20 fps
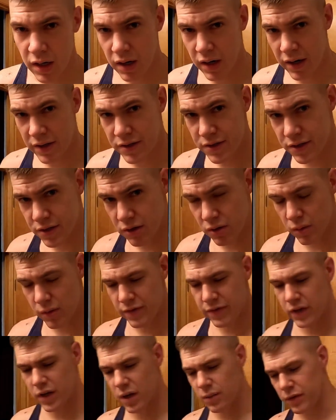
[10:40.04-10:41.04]
All right, so
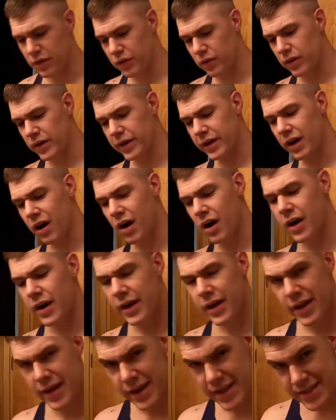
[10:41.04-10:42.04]
with the number three guard,
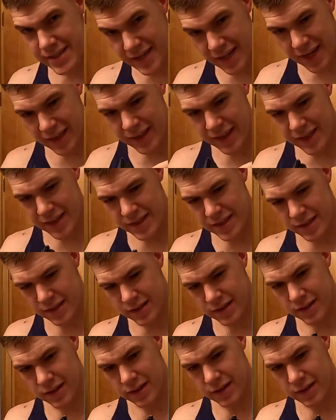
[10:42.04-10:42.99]
it's got these